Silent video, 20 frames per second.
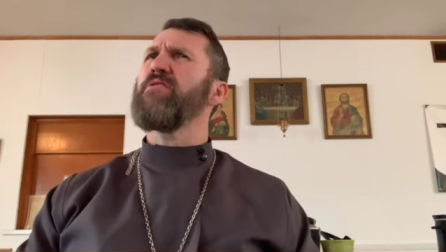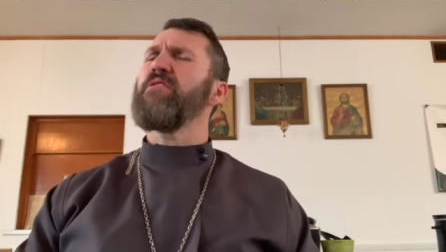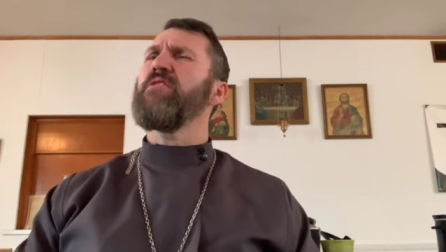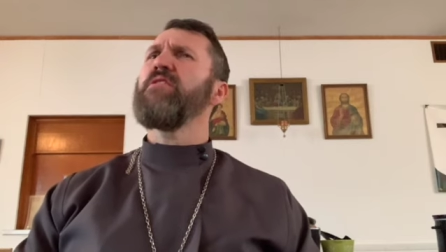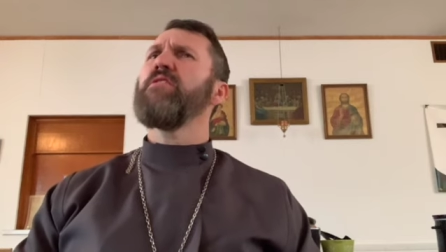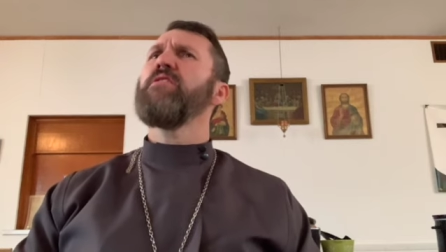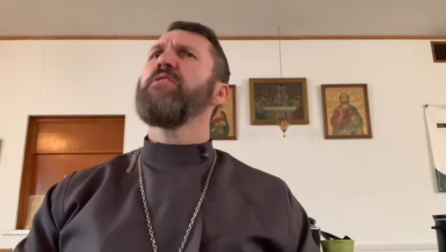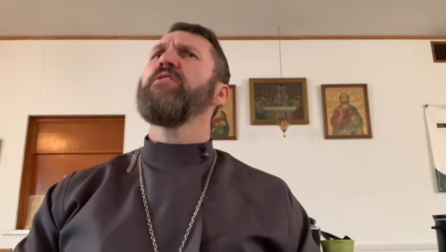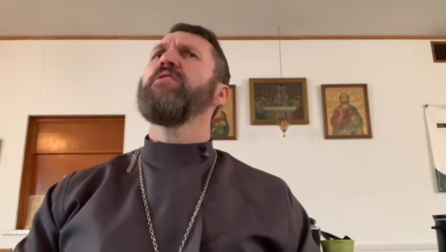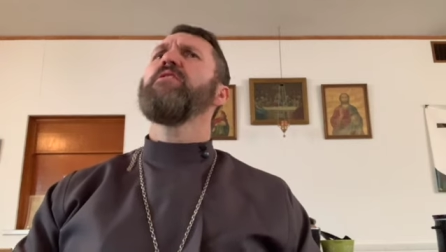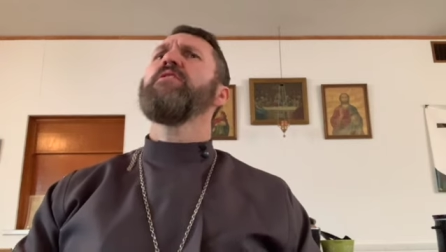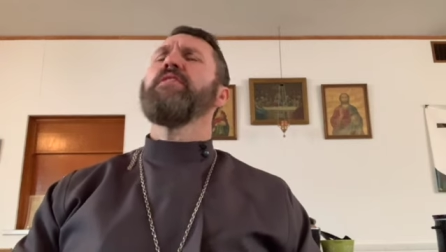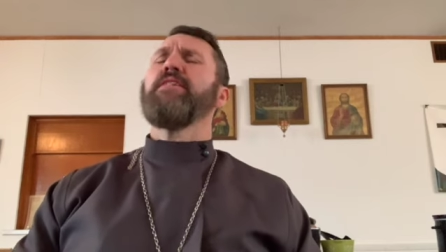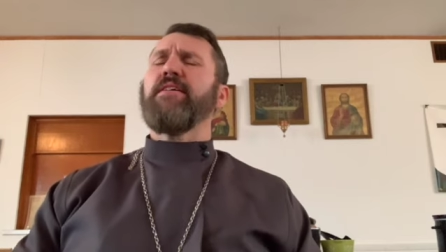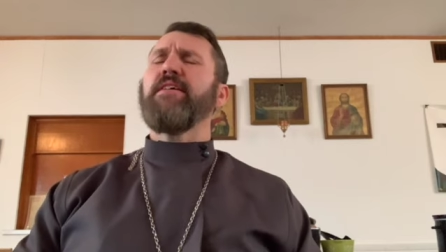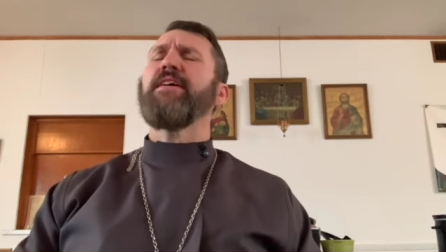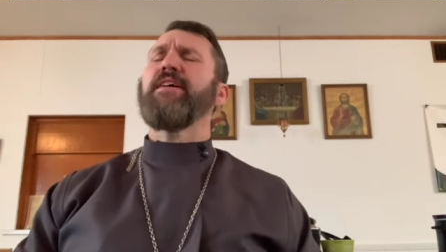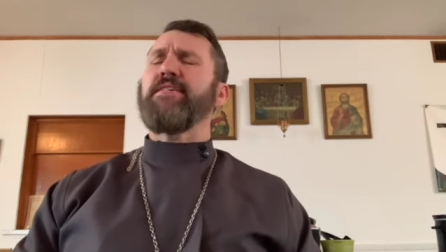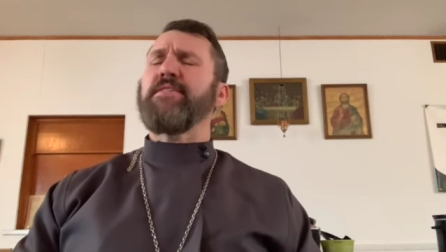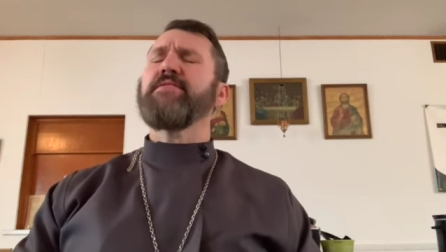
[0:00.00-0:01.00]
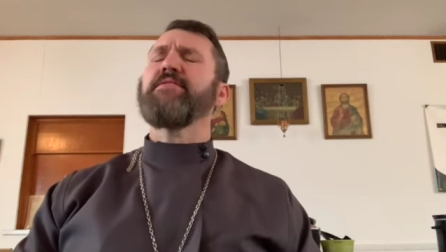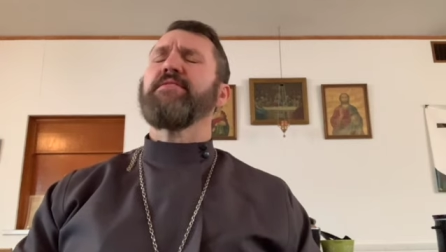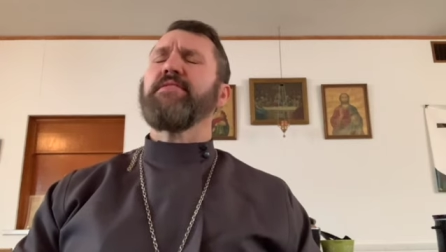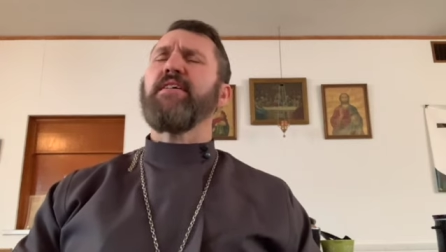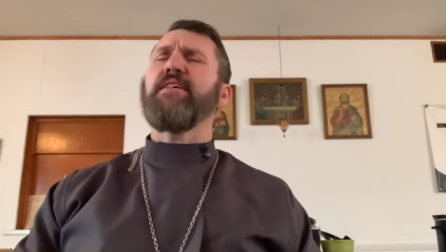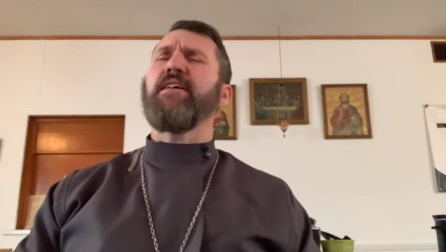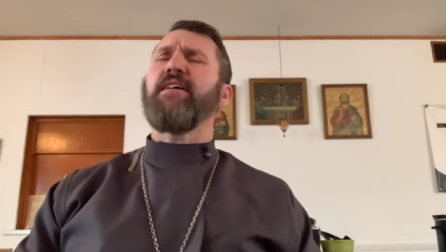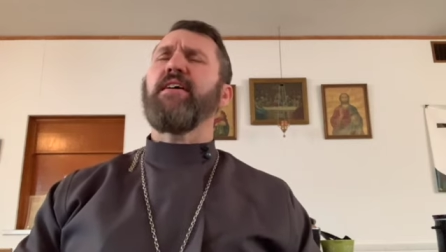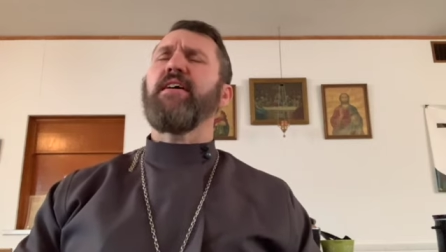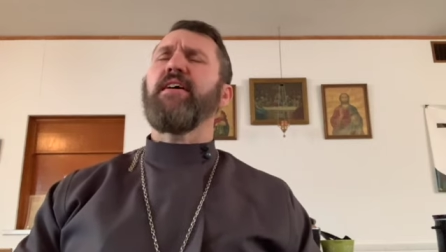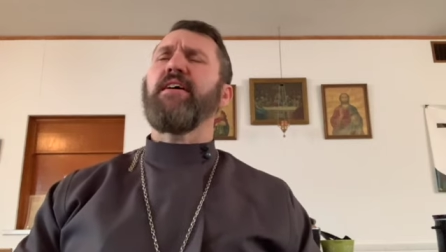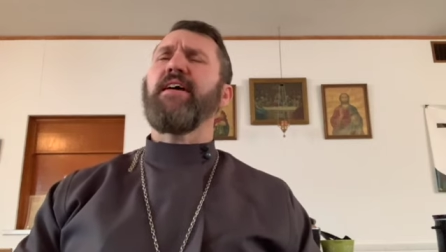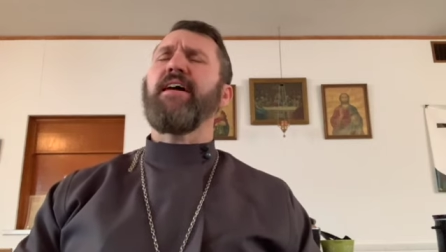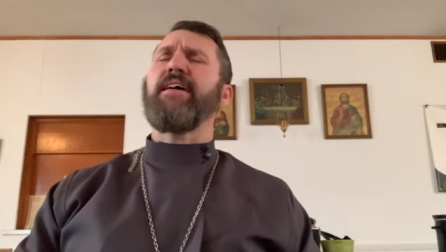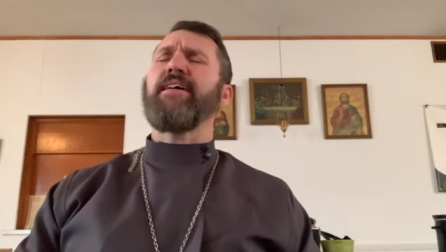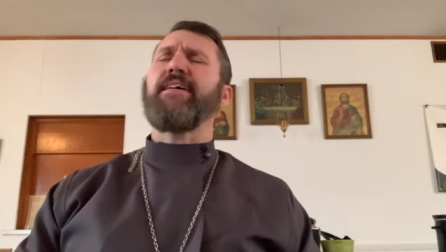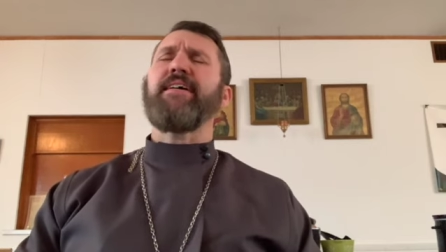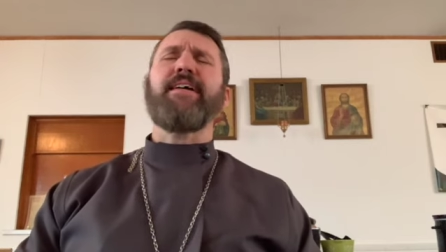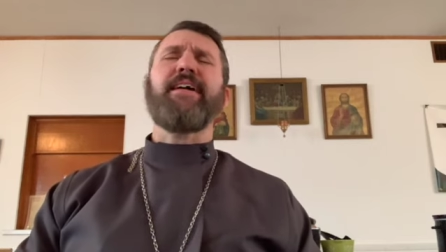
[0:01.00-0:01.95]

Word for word: Is that where? Yes. Yeah. I, I,